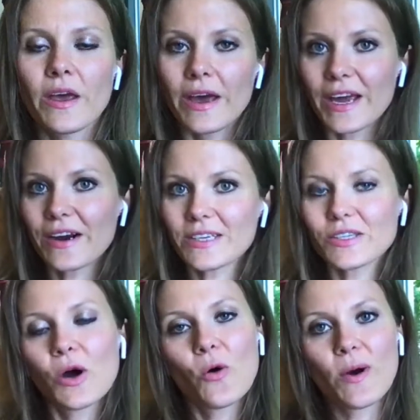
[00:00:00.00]
Hey guys,
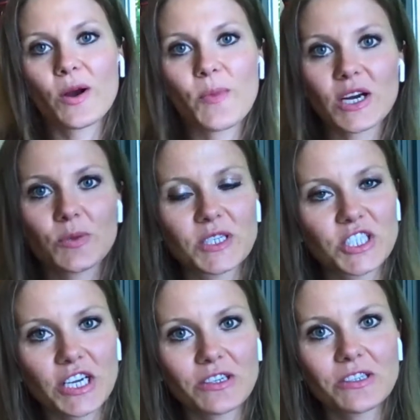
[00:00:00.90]
welcome back to my
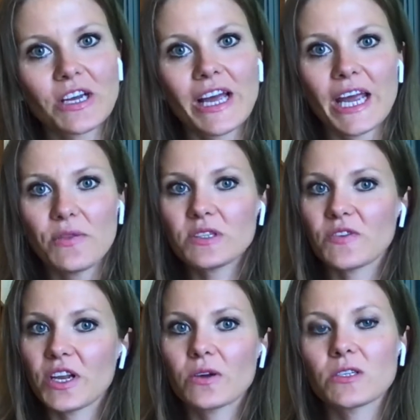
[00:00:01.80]
channel. In this
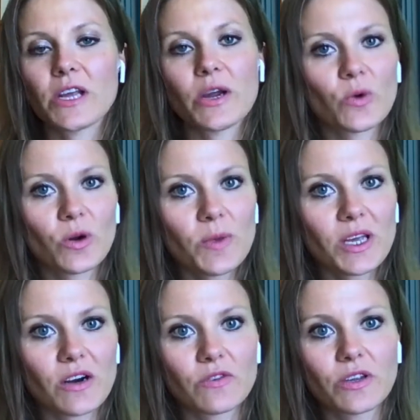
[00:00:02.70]
video today, we're going to be
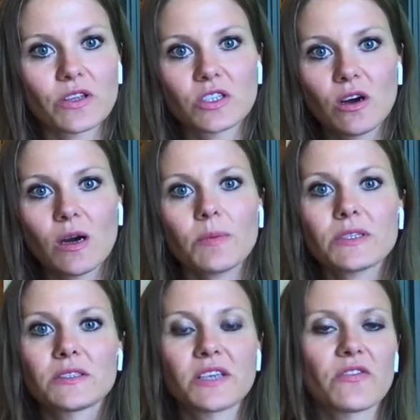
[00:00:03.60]
covering the top
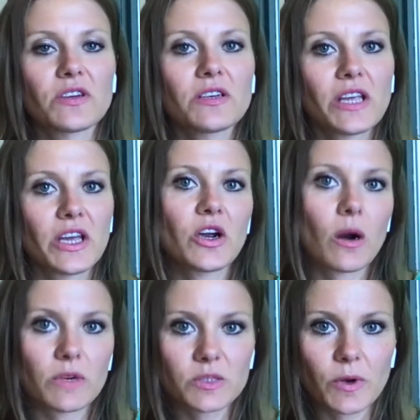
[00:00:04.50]
7
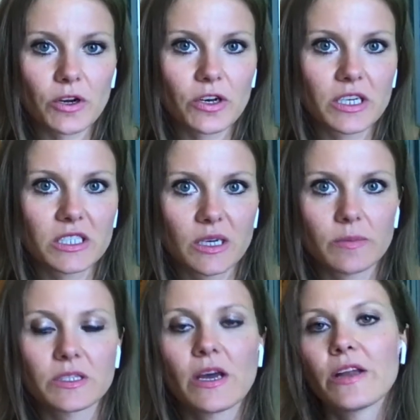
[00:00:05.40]
e-commerce marketing
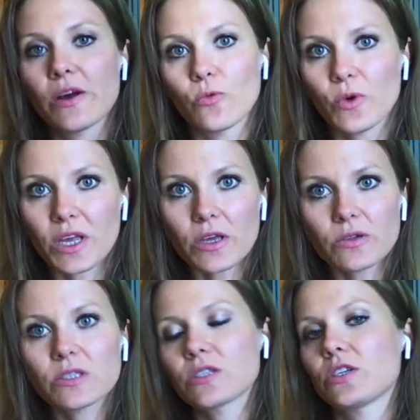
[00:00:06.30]
tips that we
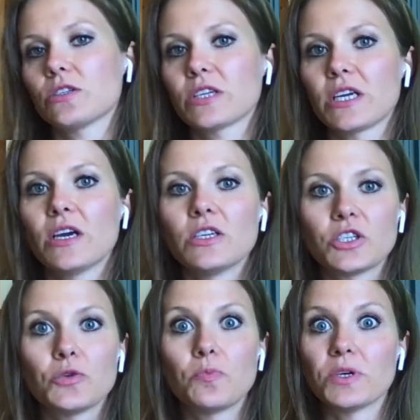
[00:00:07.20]
use internally
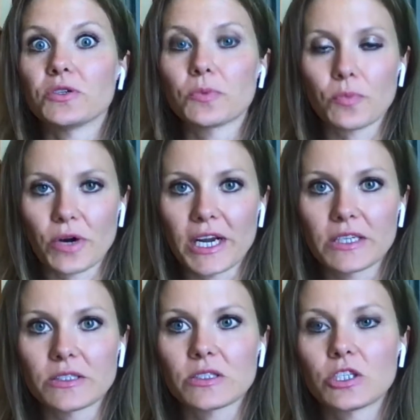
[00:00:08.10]
to build
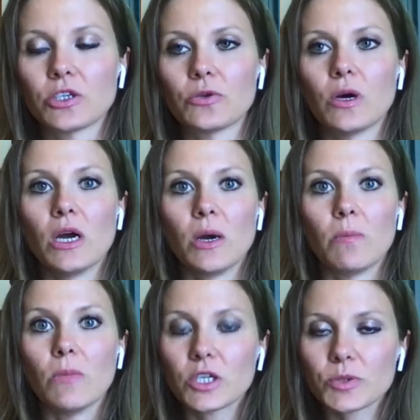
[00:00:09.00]
brands to
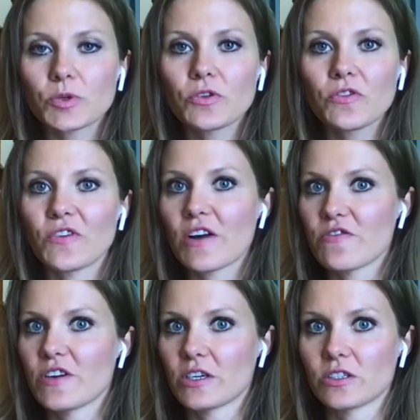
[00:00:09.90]
multiple 5
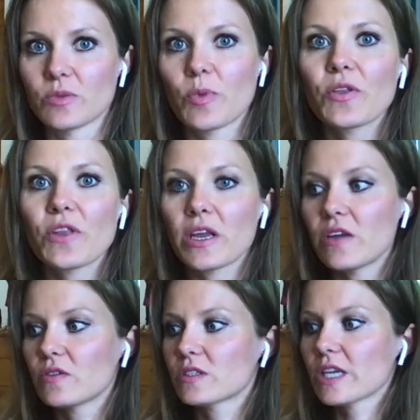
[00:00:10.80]
figures a month and
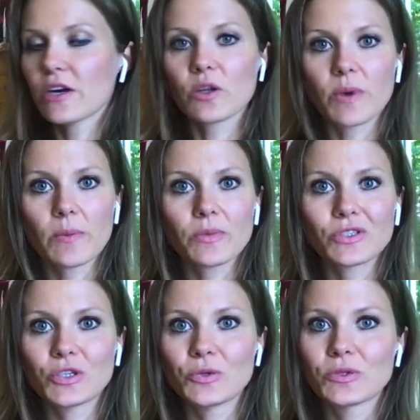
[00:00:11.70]
even scale them up
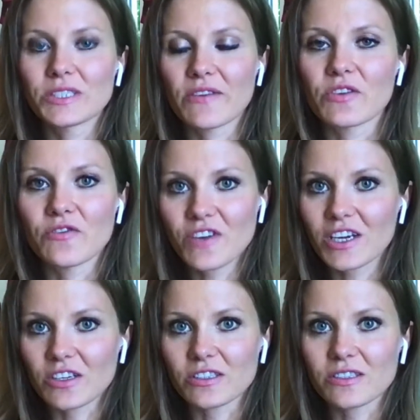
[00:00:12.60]
to 7
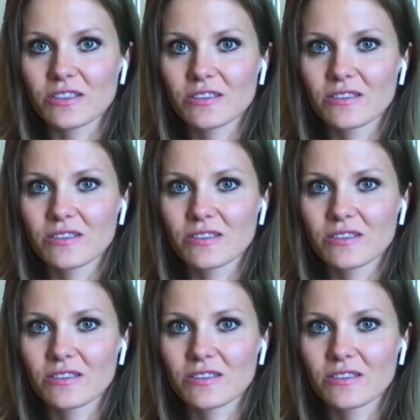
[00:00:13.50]
figures.